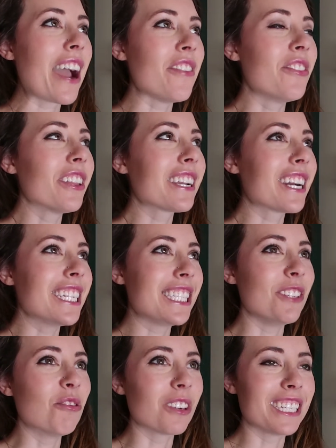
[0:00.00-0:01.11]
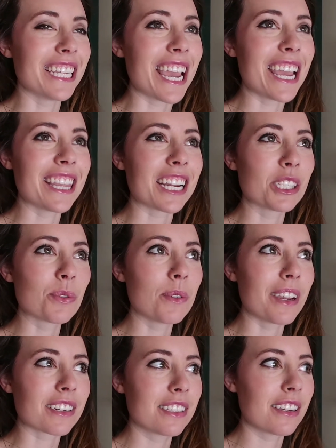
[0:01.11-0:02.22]
I feel like on SeaWorld Day, that's when
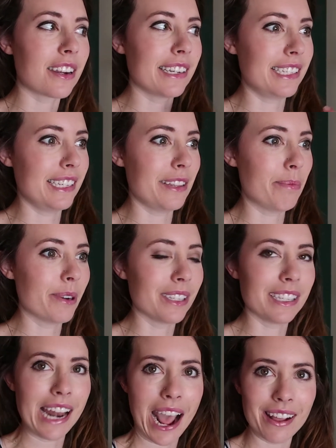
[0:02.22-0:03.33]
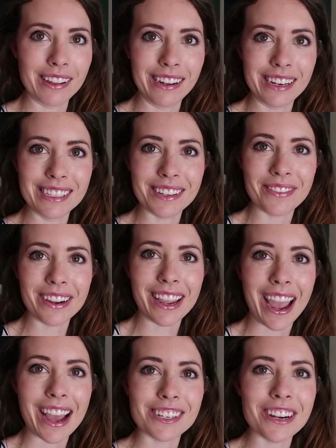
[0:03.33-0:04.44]
we actually got to see the personalities of our
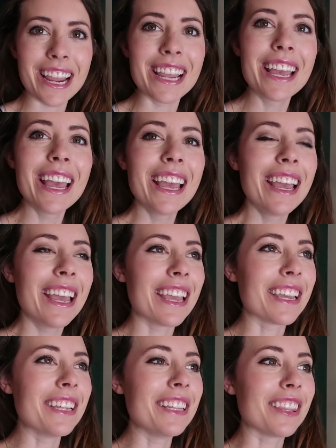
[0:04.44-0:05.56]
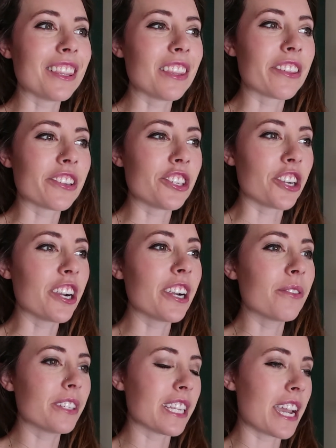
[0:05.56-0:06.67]
cadre. And the
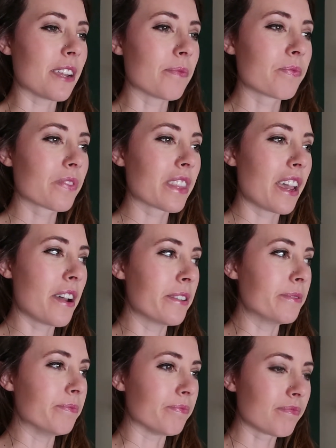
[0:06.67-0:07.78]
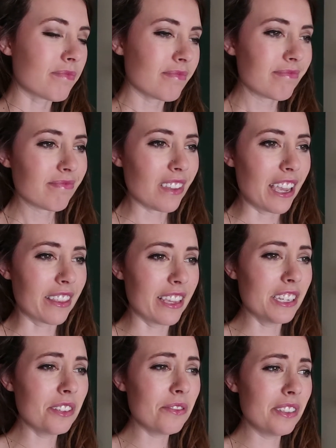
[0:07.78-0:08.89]
shirt was like, I
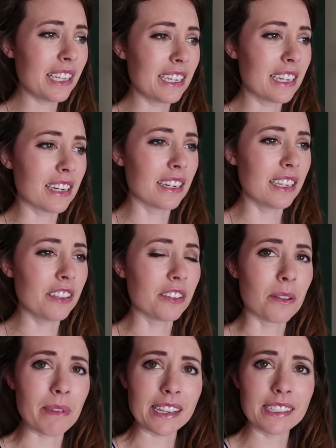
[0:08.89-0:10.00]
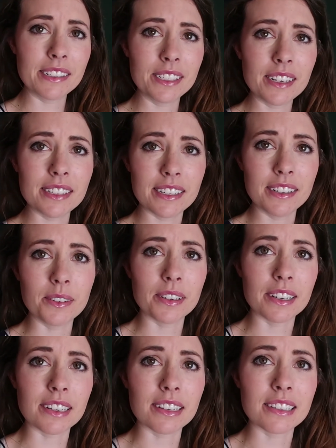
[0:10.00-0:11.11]
think she was like either a master sergeant
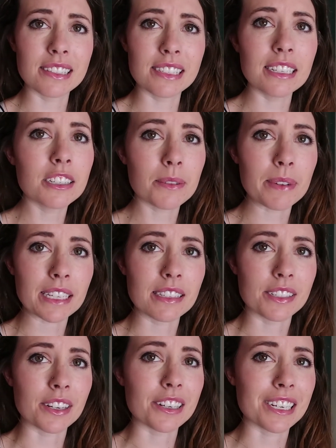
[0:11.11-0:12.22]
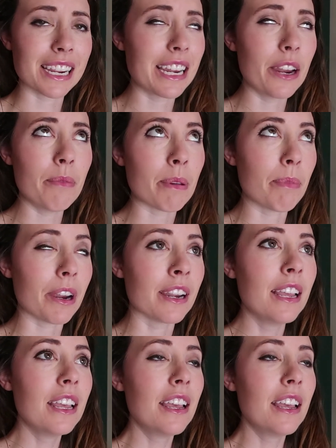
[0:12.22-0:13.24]
or senior master sergeant. I can't remember.